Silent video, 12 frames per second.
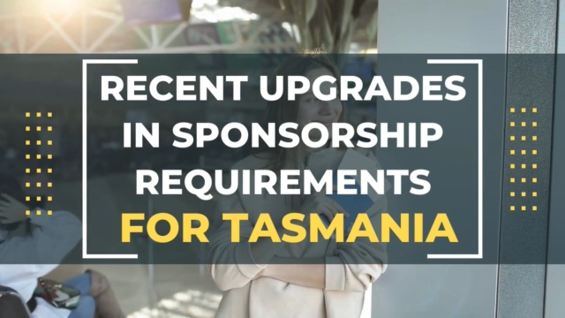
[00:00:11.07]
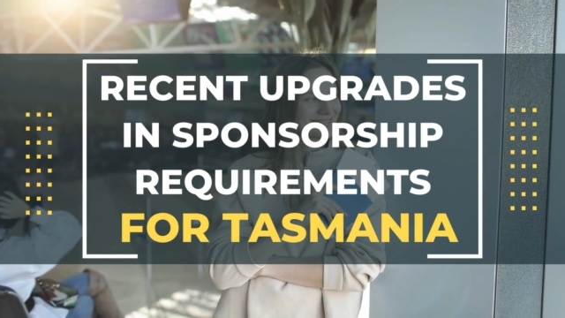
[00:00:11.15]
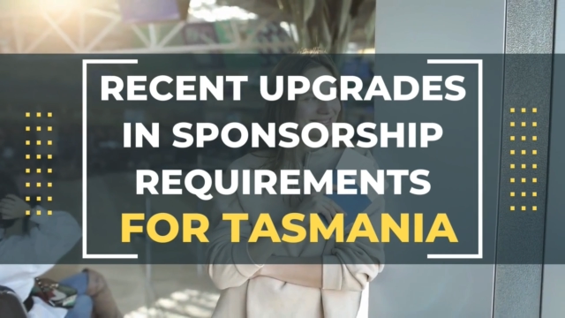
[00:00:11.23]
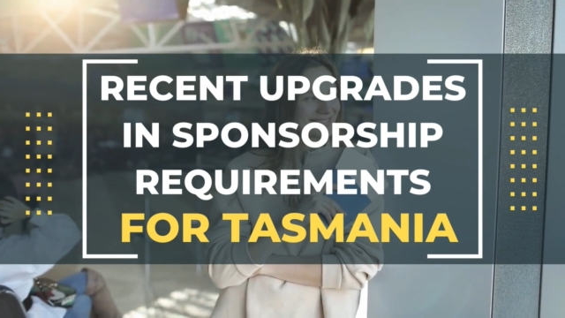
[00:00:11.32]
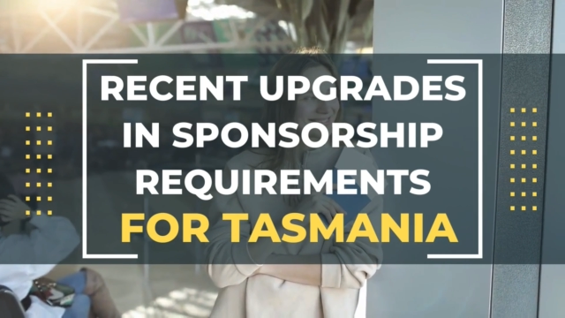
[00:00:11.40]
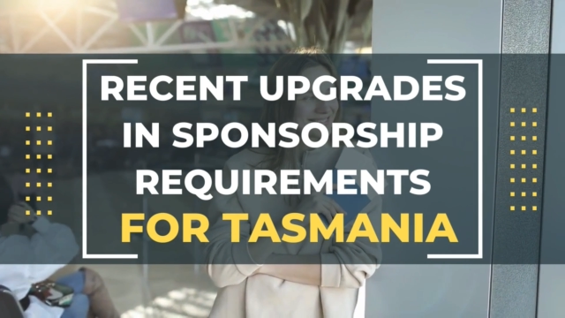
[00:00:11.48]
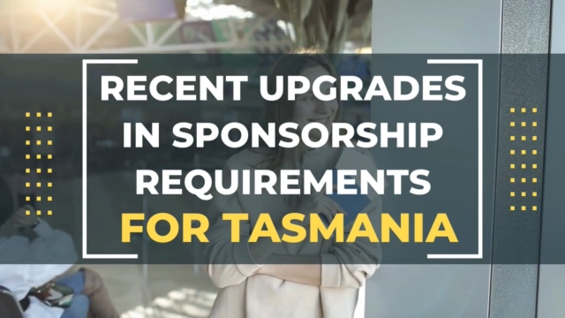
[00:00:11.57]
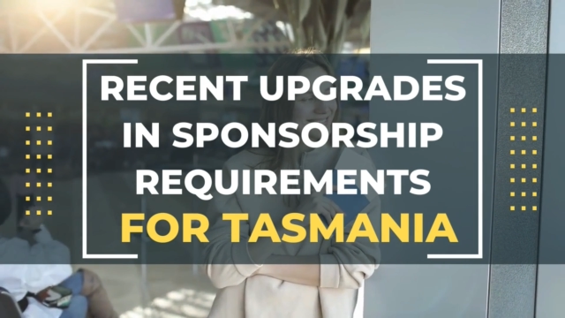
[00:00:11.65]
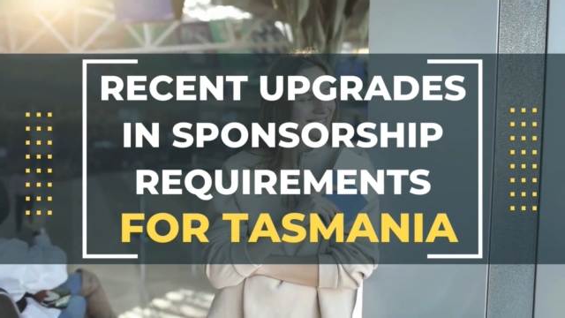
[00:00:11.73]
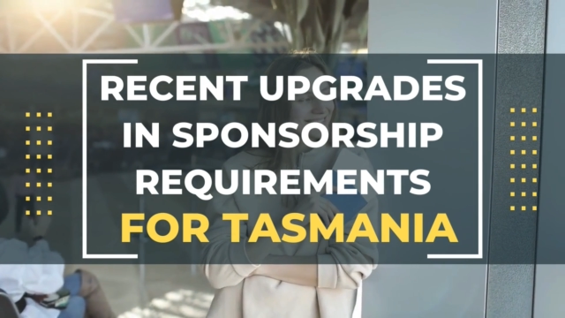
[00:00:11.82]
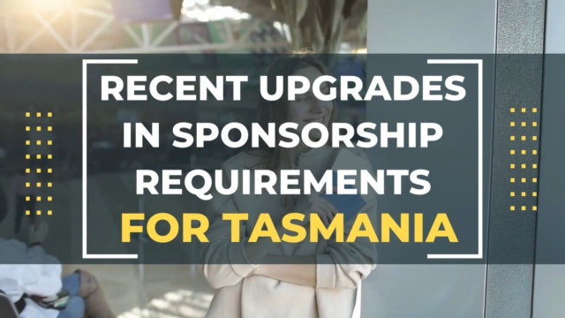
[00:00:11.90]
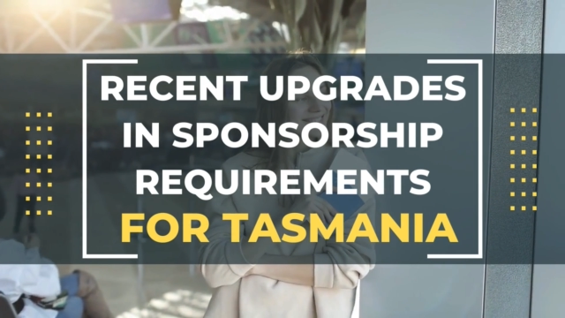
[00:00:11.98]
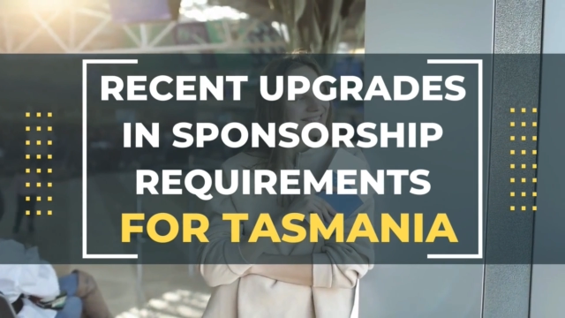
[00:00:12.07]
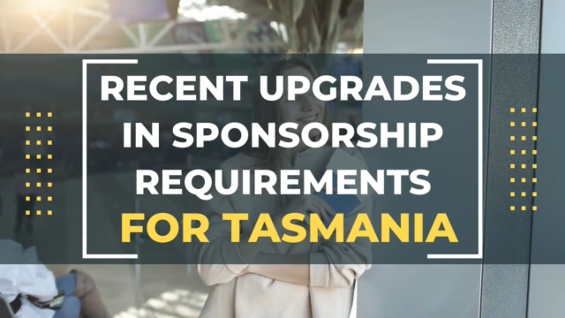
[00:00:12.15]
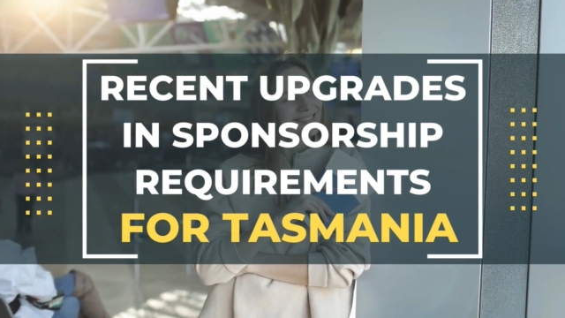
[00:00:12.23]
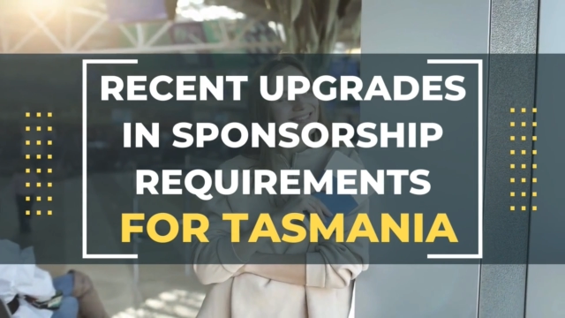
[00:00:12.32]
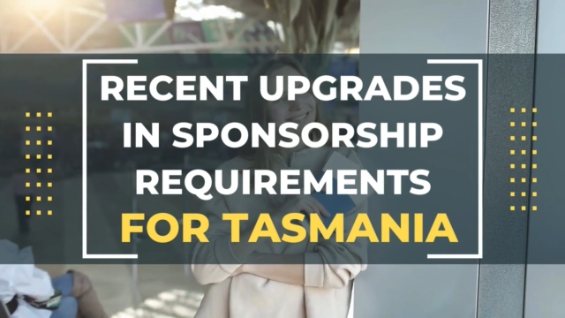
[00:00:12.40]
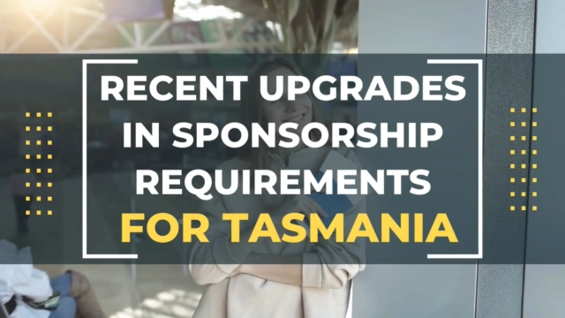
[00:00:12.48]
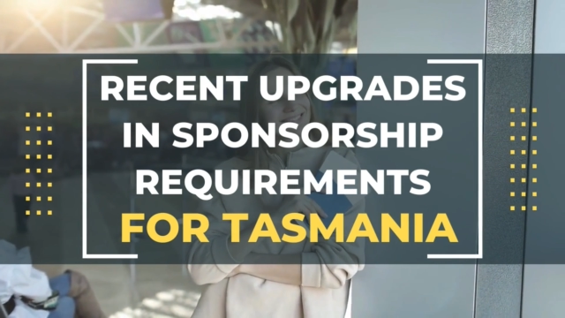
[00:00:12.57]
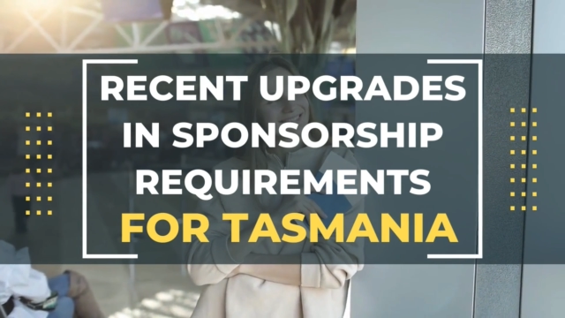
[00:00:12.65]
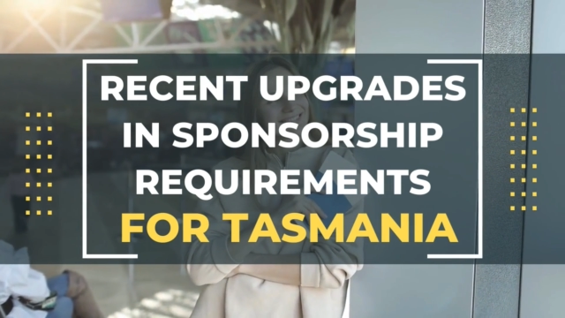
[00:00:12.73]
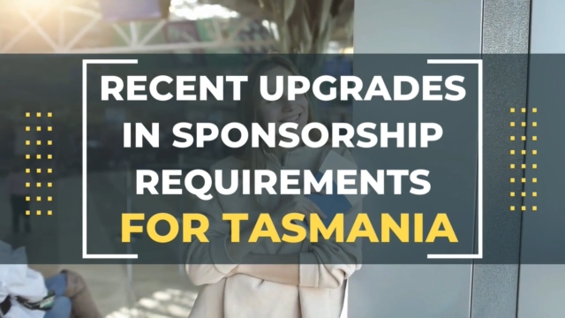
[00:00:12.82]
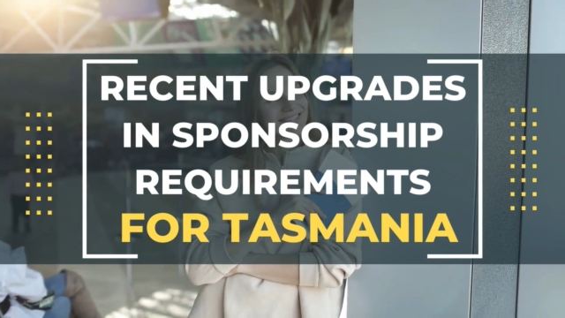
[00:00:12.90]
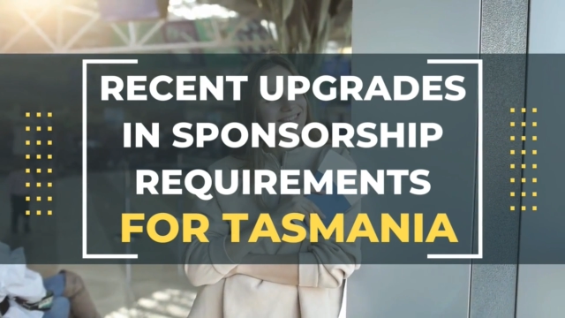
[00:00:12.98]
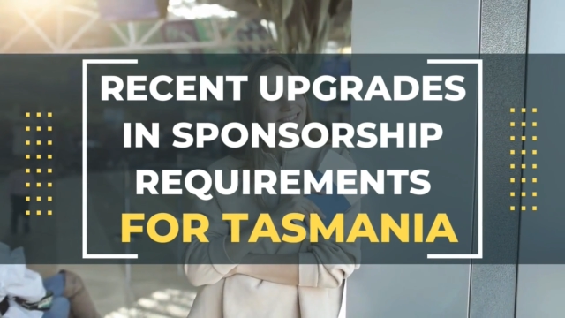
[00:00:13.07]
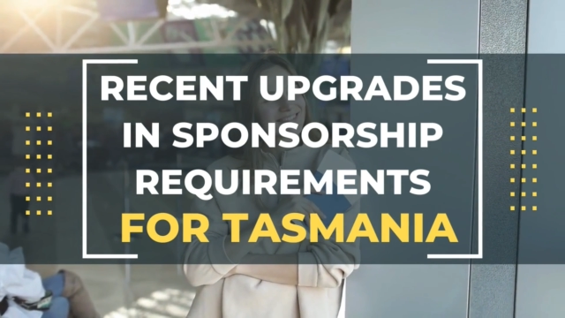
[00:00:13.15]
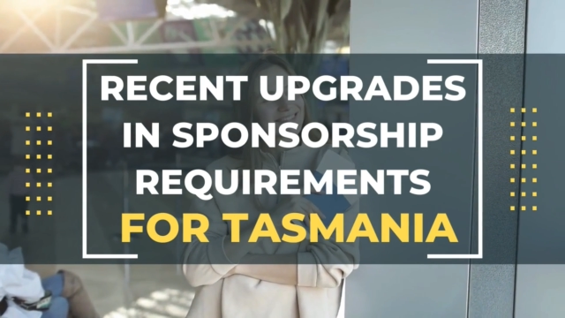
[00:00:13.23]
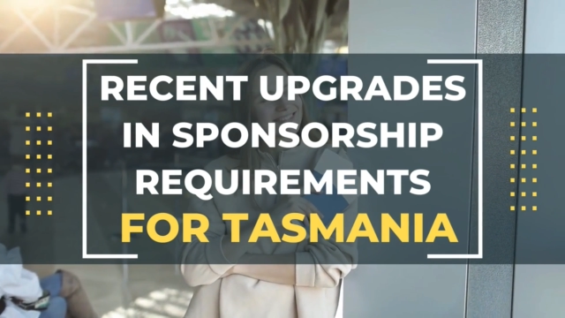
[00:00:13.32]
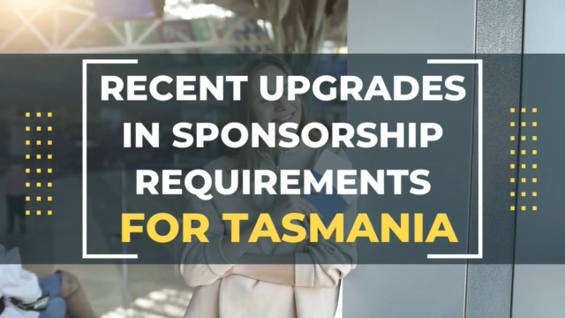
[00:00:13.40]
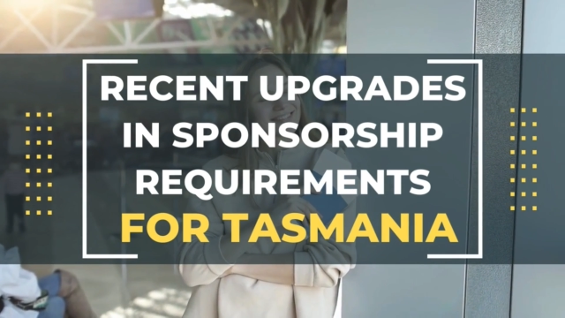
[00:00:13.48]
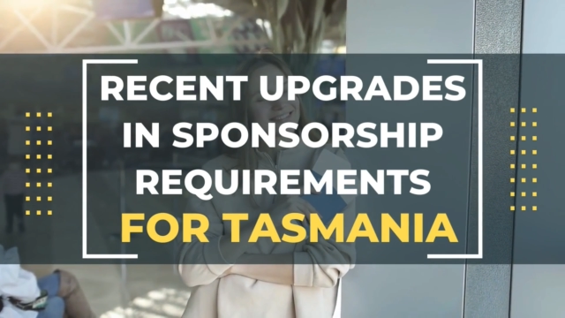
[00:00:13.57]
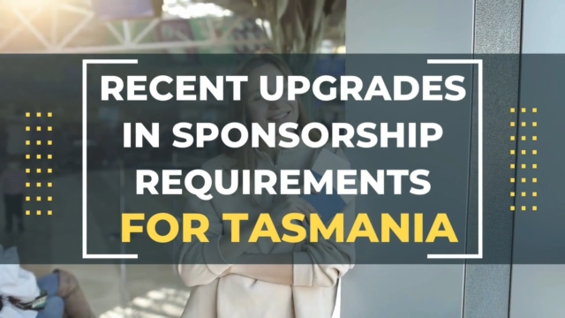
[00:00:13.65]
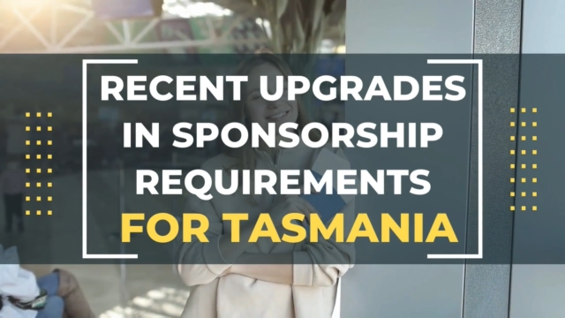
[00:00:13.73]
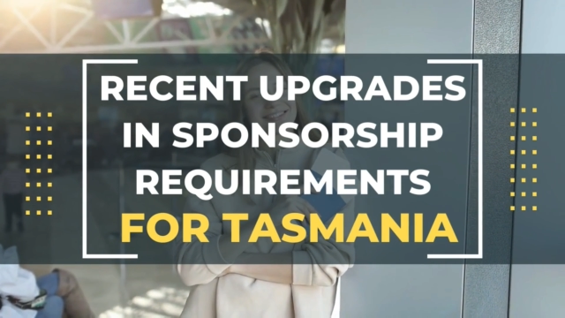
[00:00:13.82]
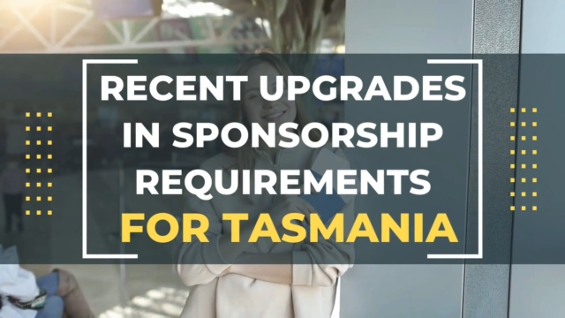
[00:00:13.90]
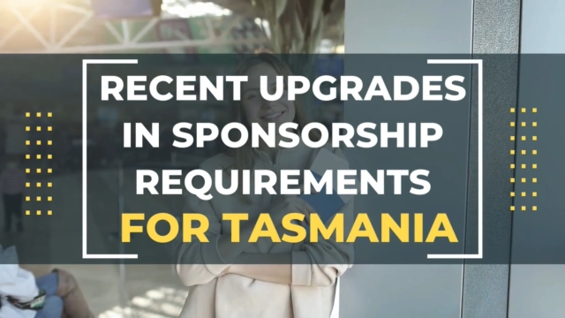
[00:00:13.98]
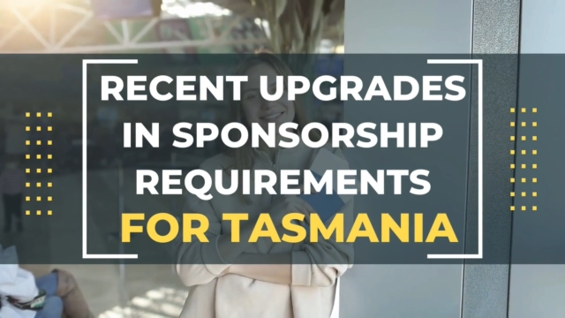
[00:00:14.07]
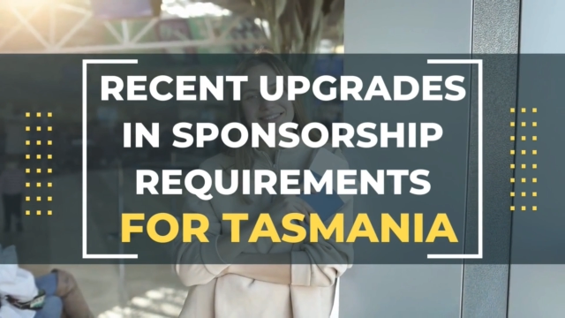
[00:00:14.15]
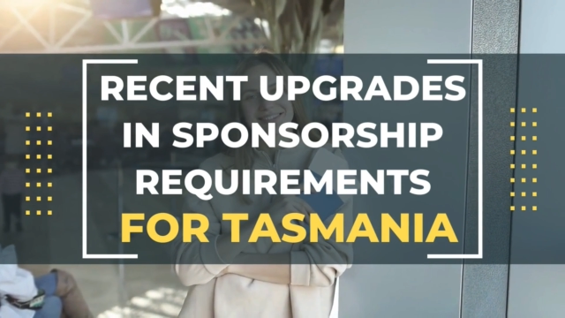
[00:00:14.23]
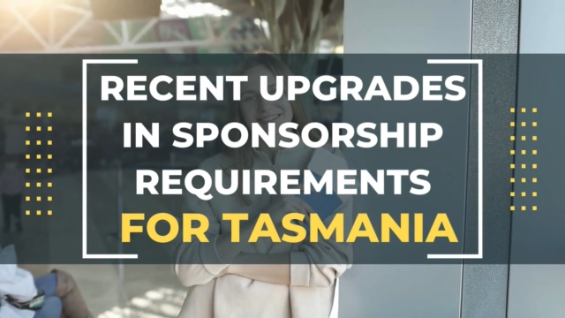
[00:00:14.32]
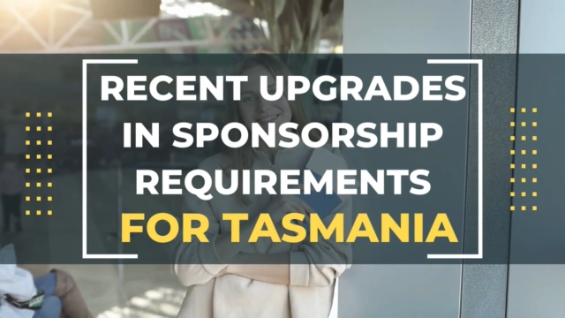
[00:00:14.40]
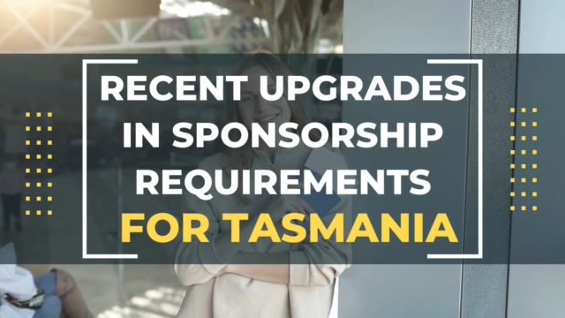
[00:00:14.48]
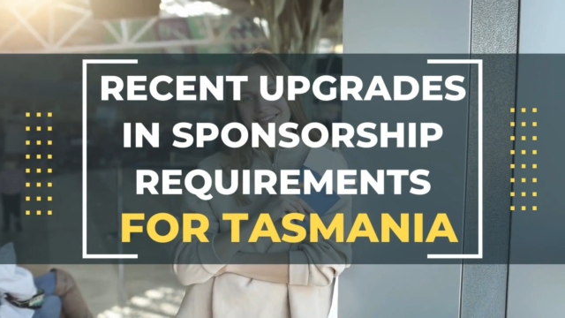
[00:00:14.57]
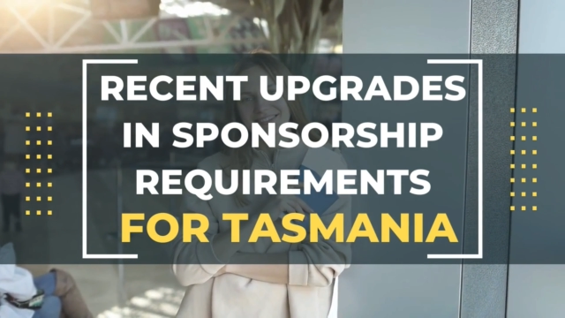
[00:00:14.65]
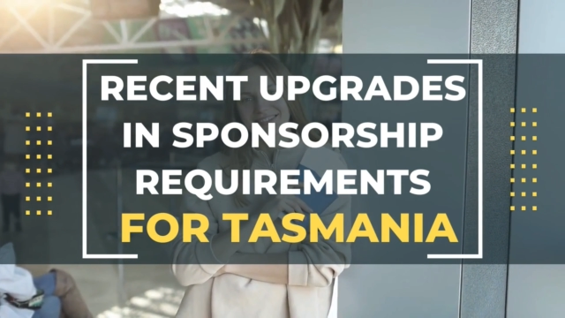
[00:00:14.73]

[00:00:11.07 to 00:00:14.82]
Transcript: Nobody's mouth can be seen.